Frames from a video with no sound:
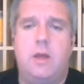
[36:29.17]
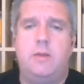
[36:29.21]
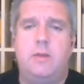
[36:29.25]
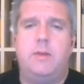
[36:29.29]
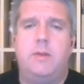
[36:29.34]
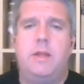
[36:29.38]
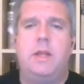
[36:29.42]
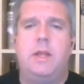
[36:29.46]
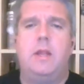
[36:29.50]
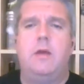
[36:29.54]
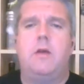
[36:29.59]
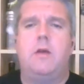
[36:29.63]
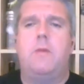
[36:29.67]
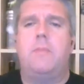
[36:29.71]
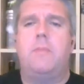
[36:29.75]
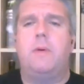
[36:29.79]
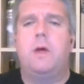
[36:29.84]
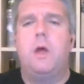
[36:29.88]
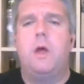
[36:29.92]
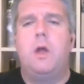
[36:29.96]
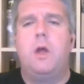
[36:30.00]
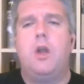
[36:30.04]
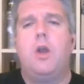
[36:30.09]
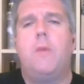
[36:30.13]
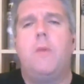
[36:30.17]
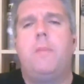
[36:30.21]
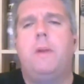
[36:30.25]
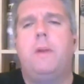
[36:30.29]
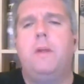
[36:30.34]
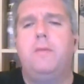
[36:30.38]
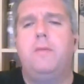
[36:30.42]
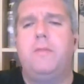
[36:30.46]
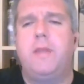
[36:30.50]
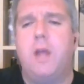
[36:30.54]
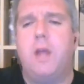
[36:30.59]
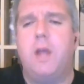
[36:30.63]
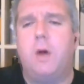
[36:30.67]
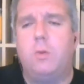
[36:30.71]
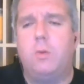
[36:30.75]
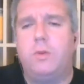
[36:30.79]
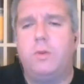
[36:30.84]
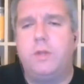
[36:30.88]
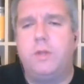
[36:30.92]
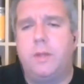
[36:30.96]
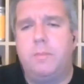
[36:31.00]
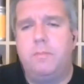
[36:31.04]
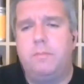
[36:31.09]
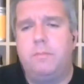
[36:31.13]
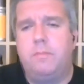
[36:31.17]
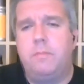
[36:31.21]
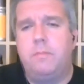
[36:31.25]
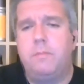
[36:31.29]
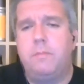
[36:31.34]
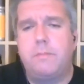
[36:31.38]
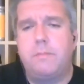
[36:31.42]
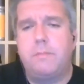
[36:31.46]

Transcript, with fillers: Anyway, a couple couple of the old um,